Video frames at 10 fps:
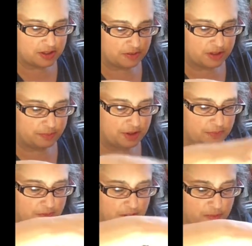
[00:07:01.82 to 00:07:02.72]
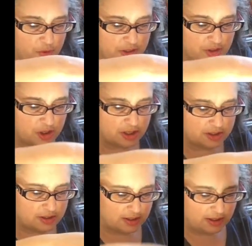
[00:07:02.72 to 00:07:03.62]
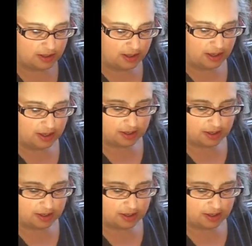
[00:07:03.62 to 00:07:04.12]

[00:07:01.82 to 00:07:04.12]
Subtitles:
So we're gonna put a little more salt in